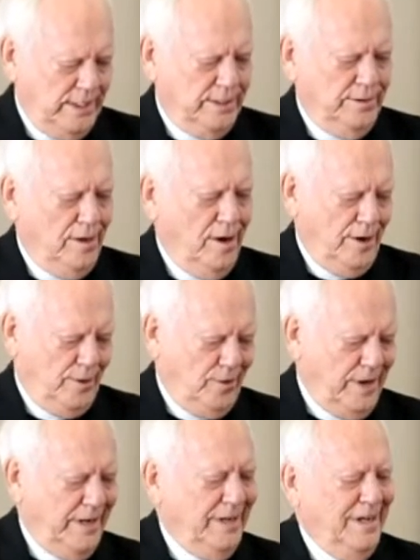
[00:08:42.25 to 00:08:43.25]
It's in the heart,
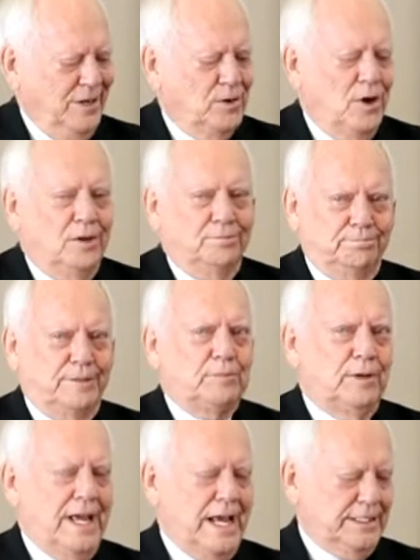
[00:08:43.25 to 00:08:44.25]
right? Well,
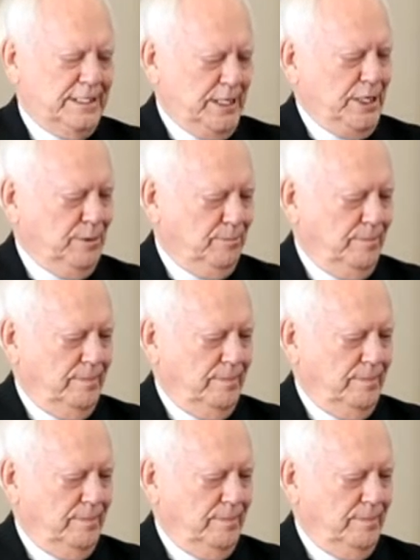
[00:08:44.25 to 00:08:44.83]
people asked him.